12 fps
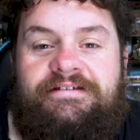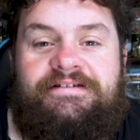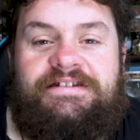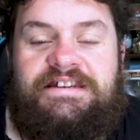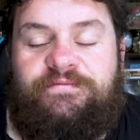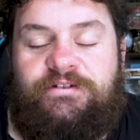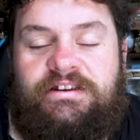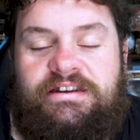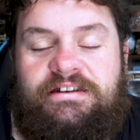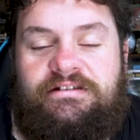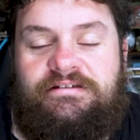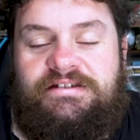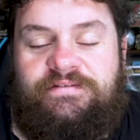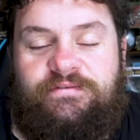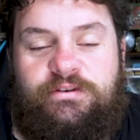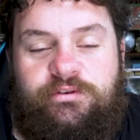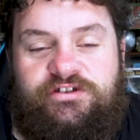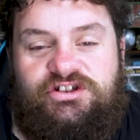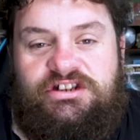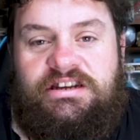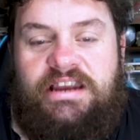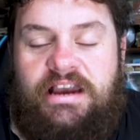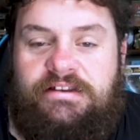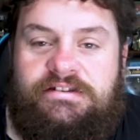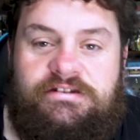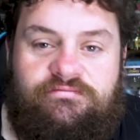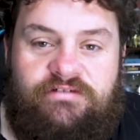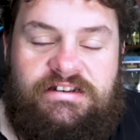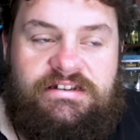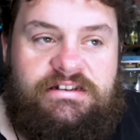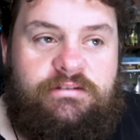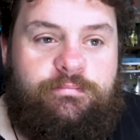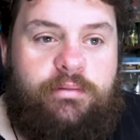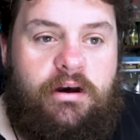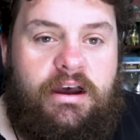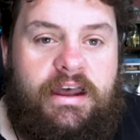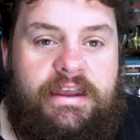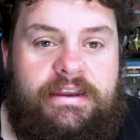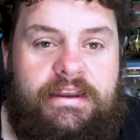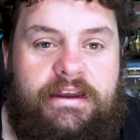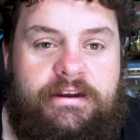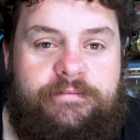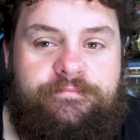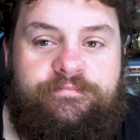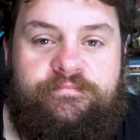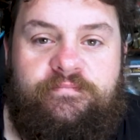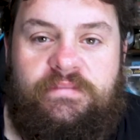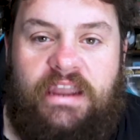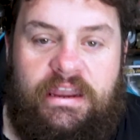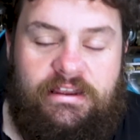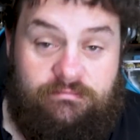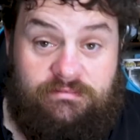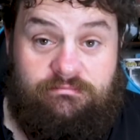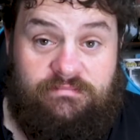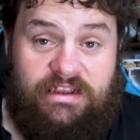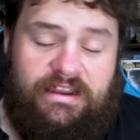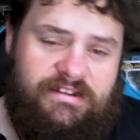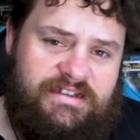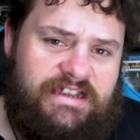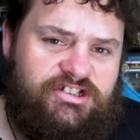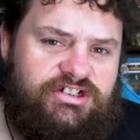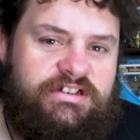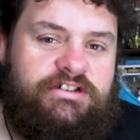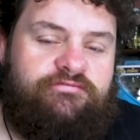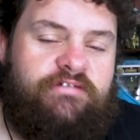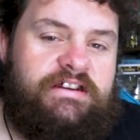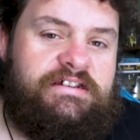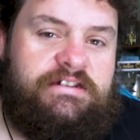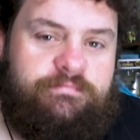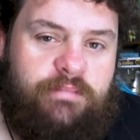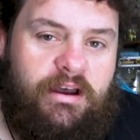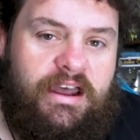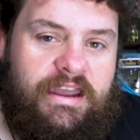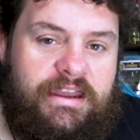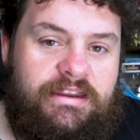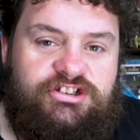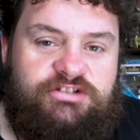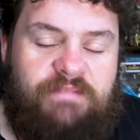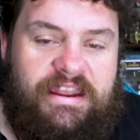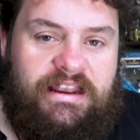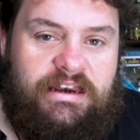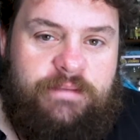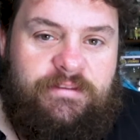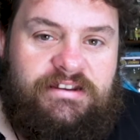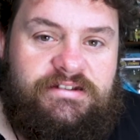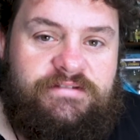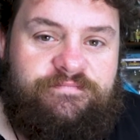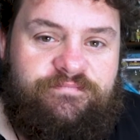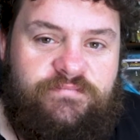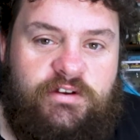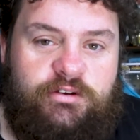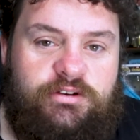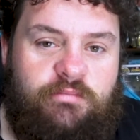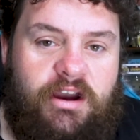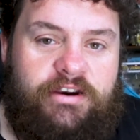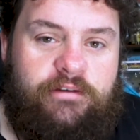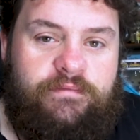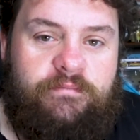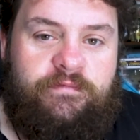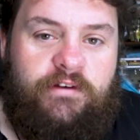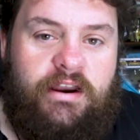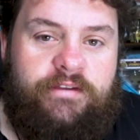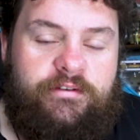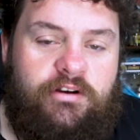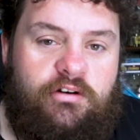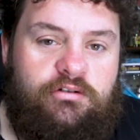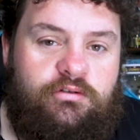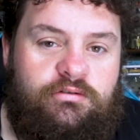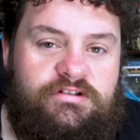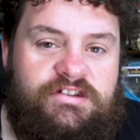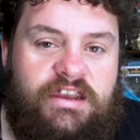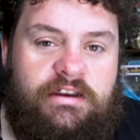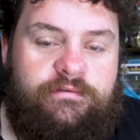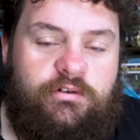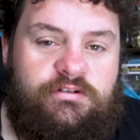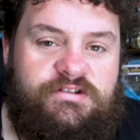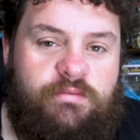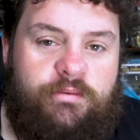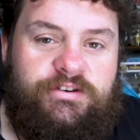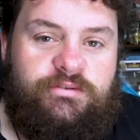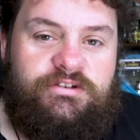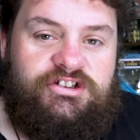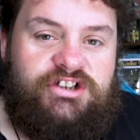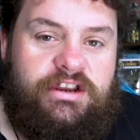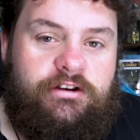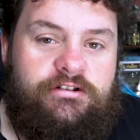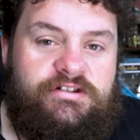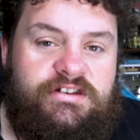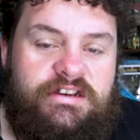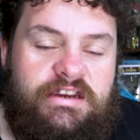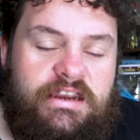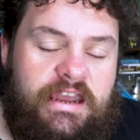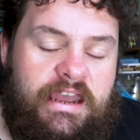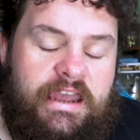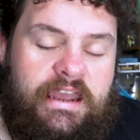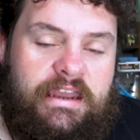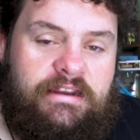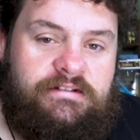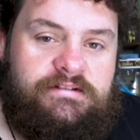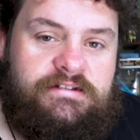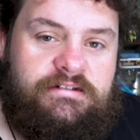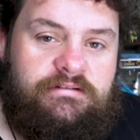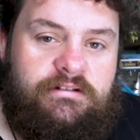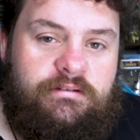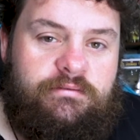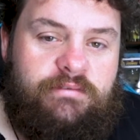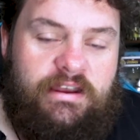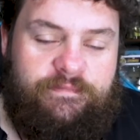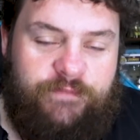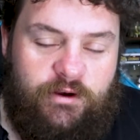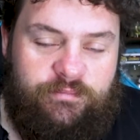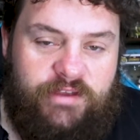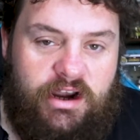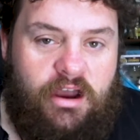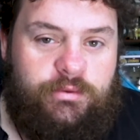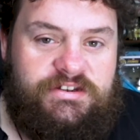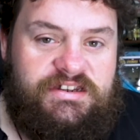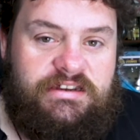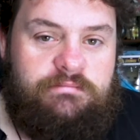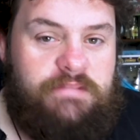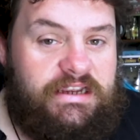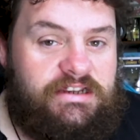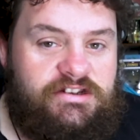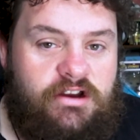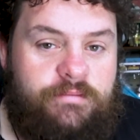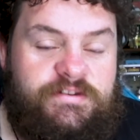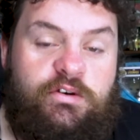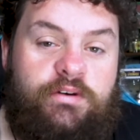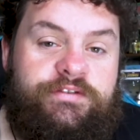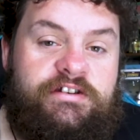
Definitely worth checking out. It's directed by it's actually directed by Jermaine Clement, who you might know from Flight of the Conchords, and of course What We Do in the Shadows, and a film that I was in, Mega Time Squad.